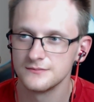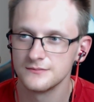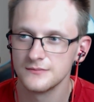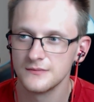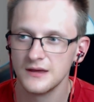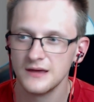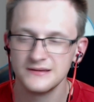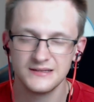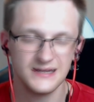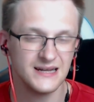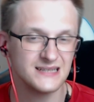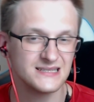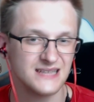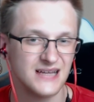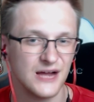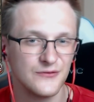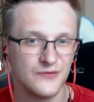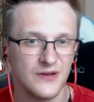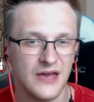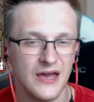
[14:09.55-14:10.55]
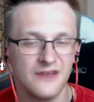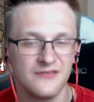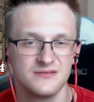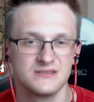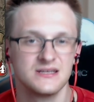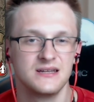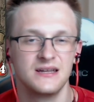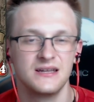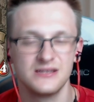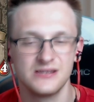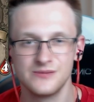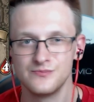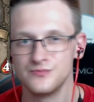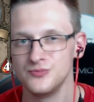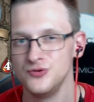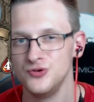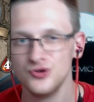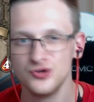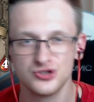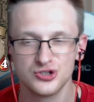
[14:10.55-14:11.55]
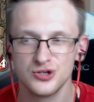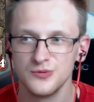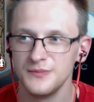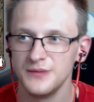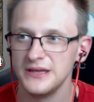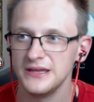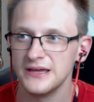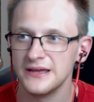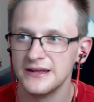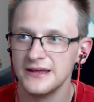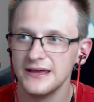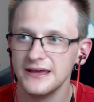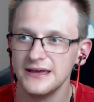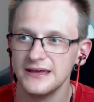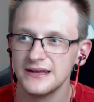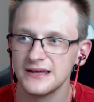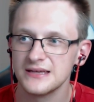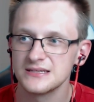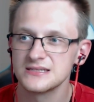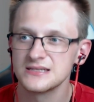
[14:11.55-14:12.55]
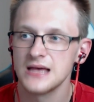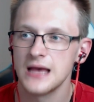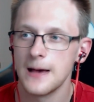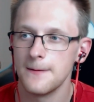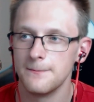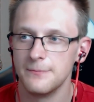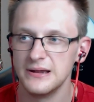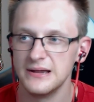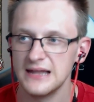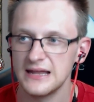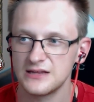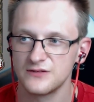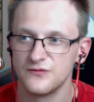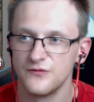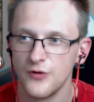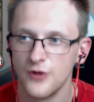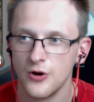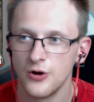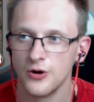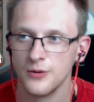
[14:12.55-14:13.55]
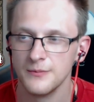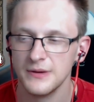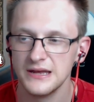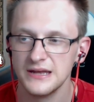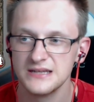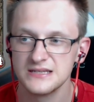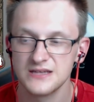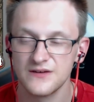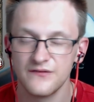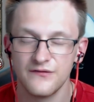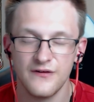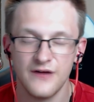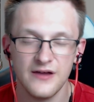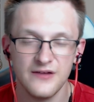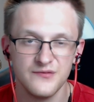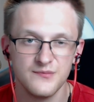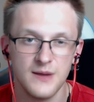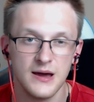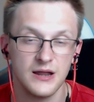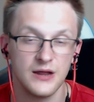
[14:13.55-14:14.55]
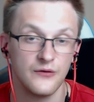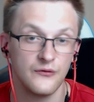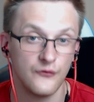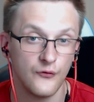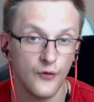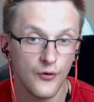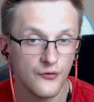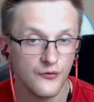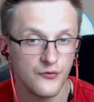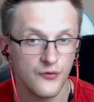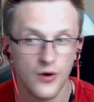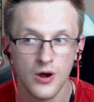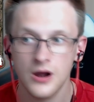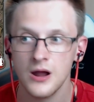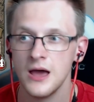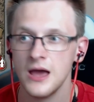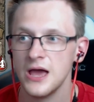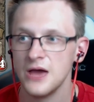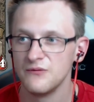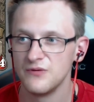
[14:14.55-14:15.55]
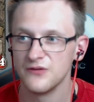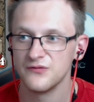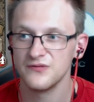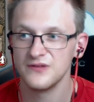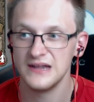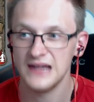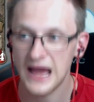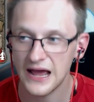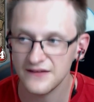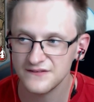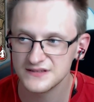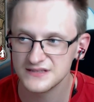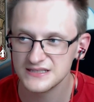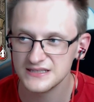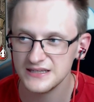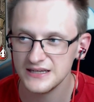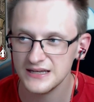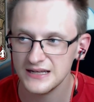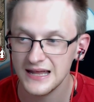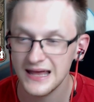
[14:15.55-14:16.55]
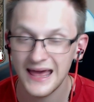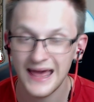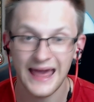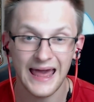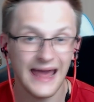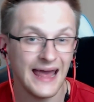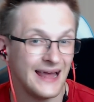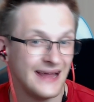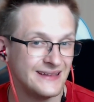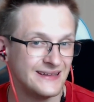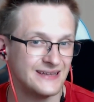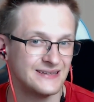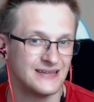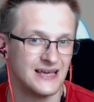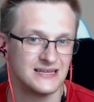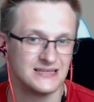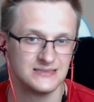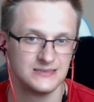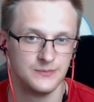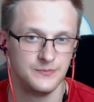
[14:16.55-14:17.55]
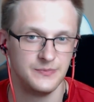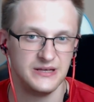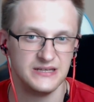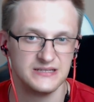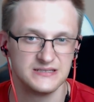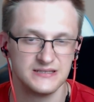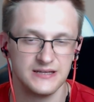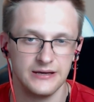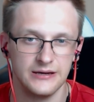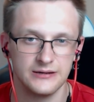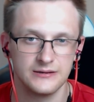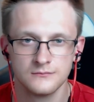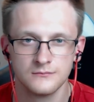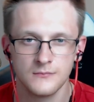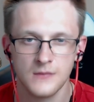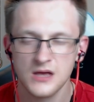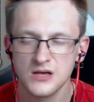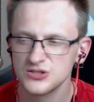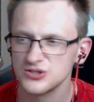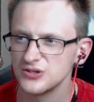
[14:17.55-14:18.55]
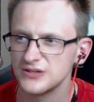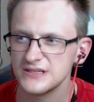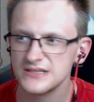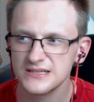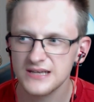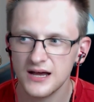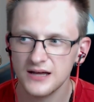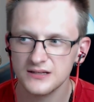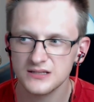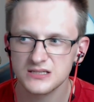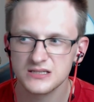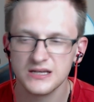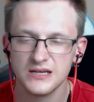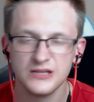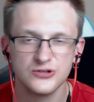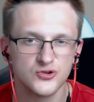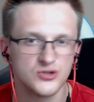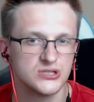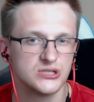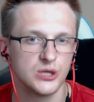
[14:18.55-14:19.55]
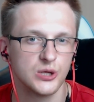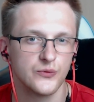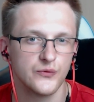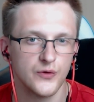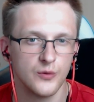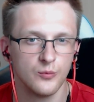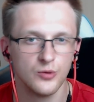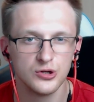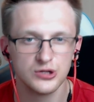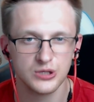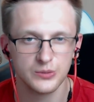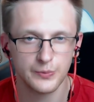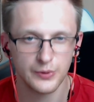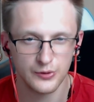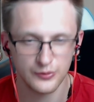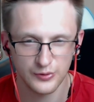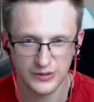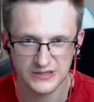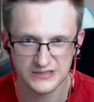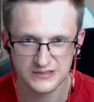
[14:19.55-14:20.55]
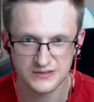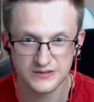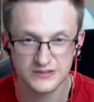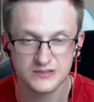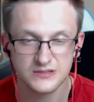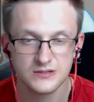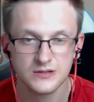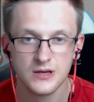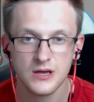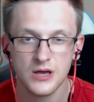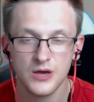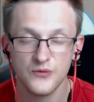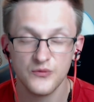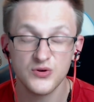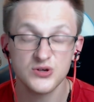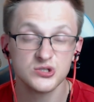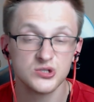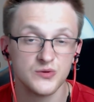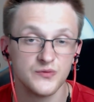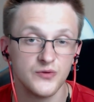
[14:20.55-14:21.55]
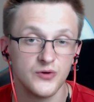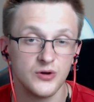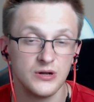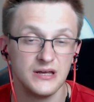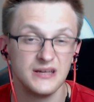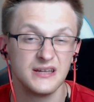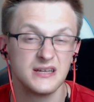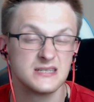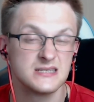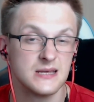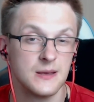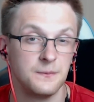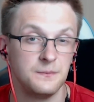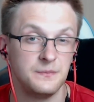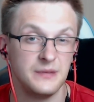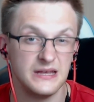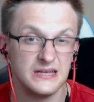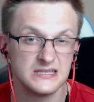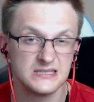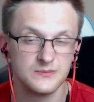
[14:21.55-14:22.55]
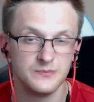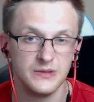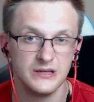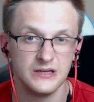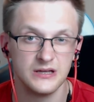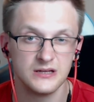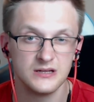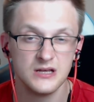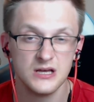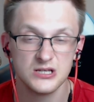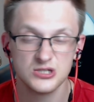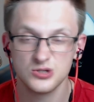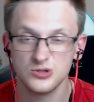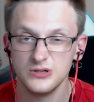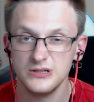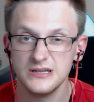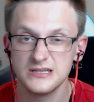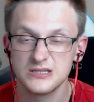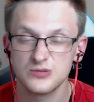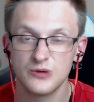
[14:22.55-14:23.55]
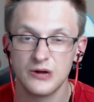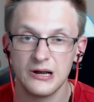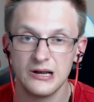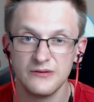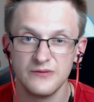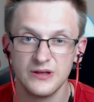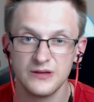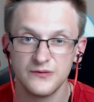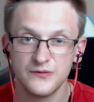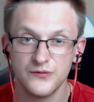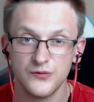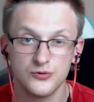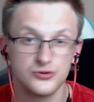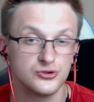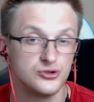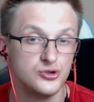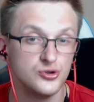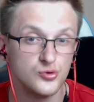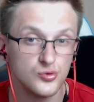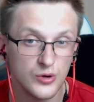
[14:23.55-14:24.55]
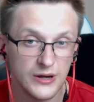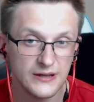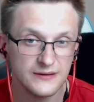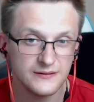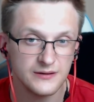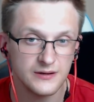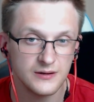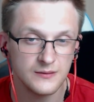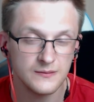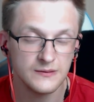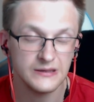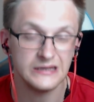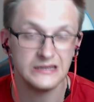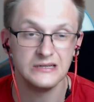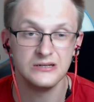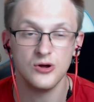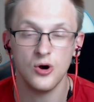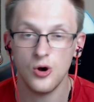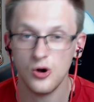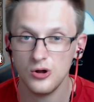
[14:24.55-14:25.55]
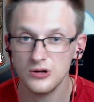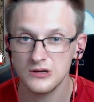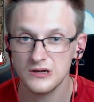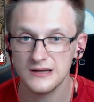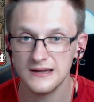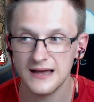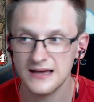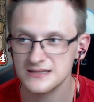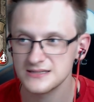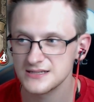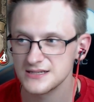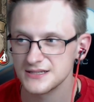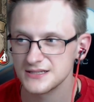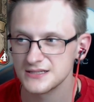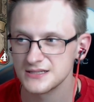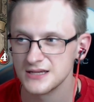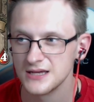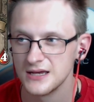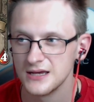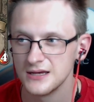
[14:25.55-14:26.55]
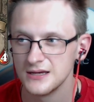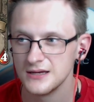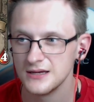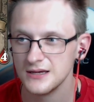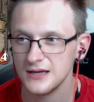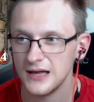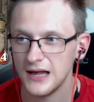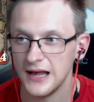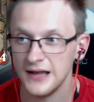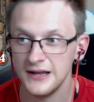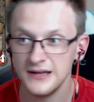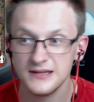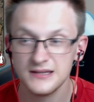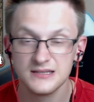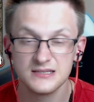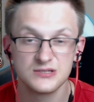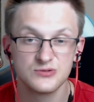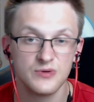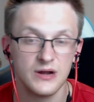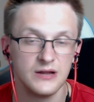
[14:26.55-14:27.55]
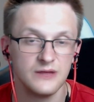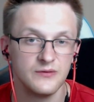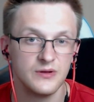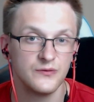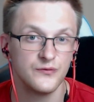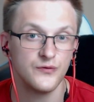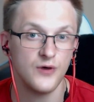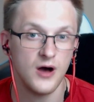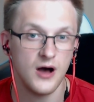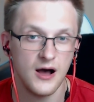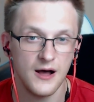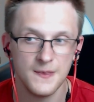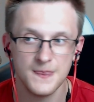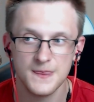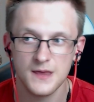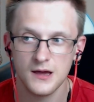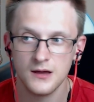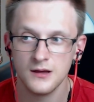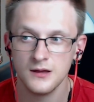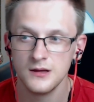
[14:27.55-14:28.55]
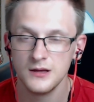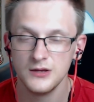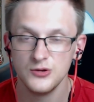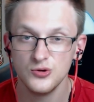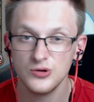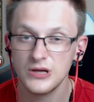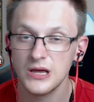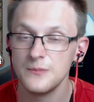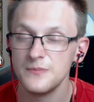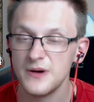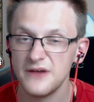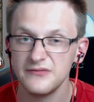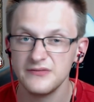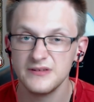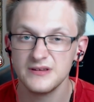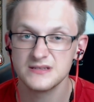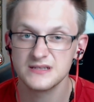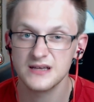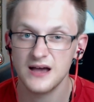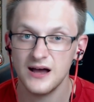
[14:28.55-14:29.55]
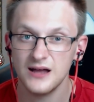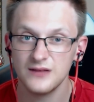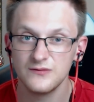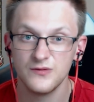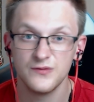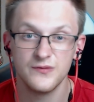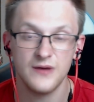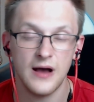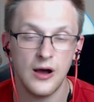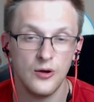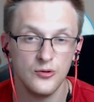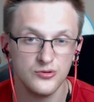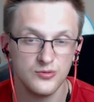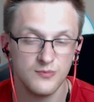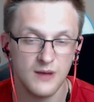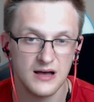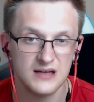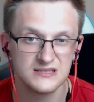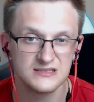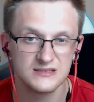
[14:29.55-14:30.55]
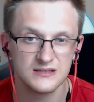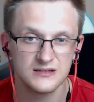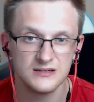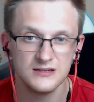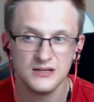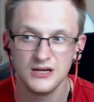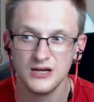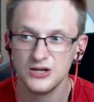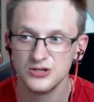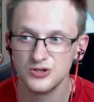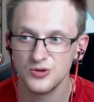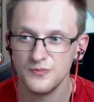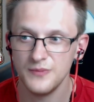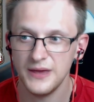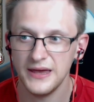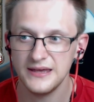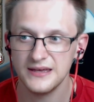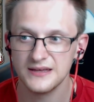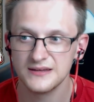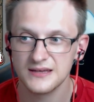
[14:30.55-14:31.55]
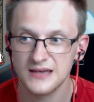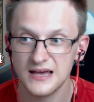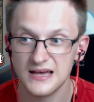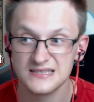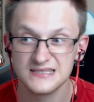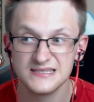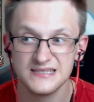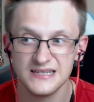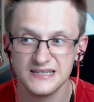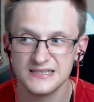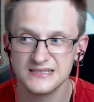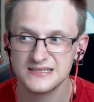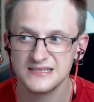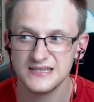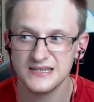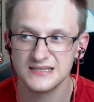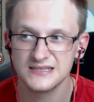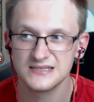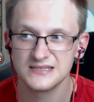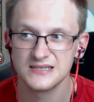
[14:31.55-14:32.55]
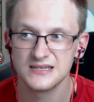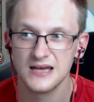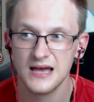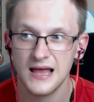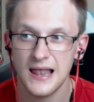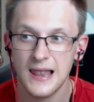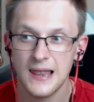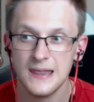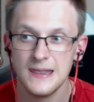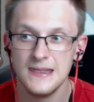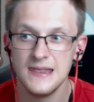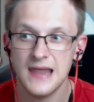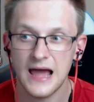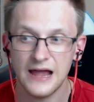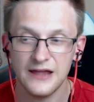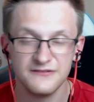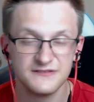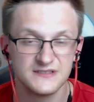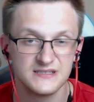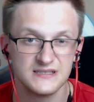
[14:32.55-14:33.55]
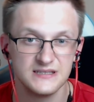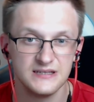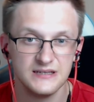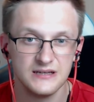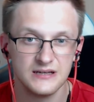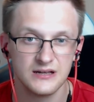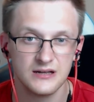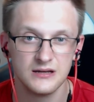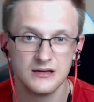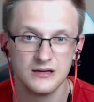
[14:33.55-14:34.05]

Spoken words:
The next card we have is another neutral minion. It is Bloodworm. It is a 5 mana 4/4 with Lifesteal, and it has the beast tag. So this card is interesting for multiple reasons. First of all, it is a beast minion, so it is relevant for Curator in all classes, and it is relevant for Hunter. You can buff this card with Houndmaster to make it a 6/6 Lifesteal